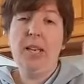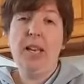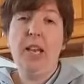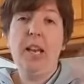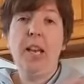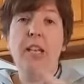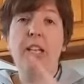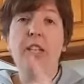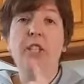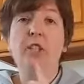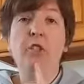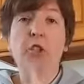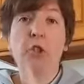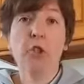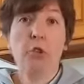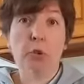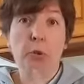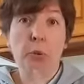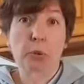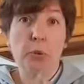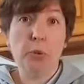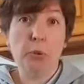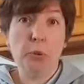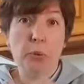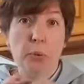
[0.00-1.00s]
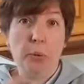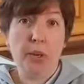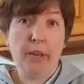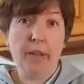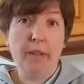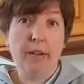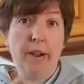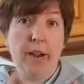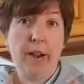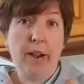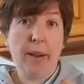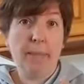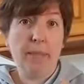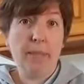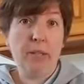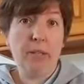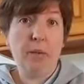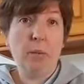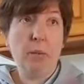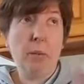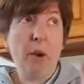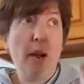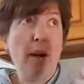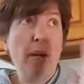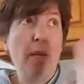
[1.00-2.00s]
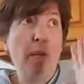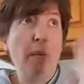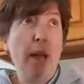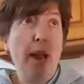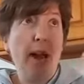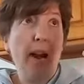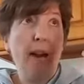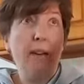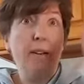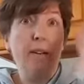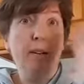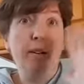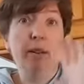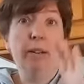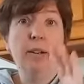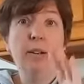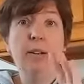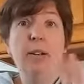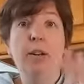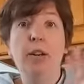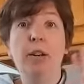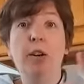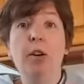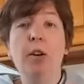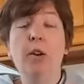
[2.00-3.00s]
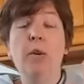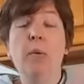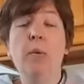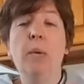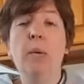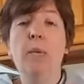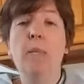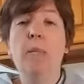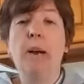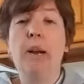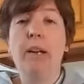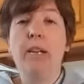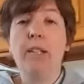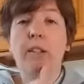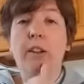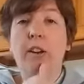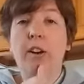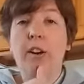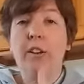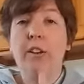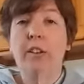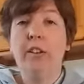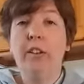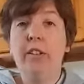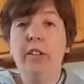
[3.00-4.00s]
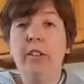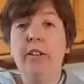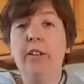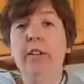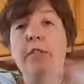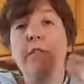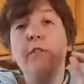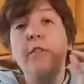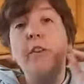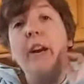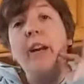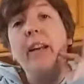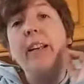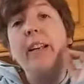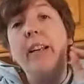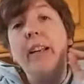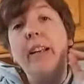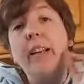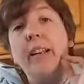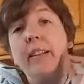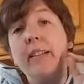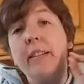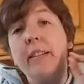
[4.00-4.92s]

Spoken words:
And it's a true story that happened a while back when my daughter, Frankie,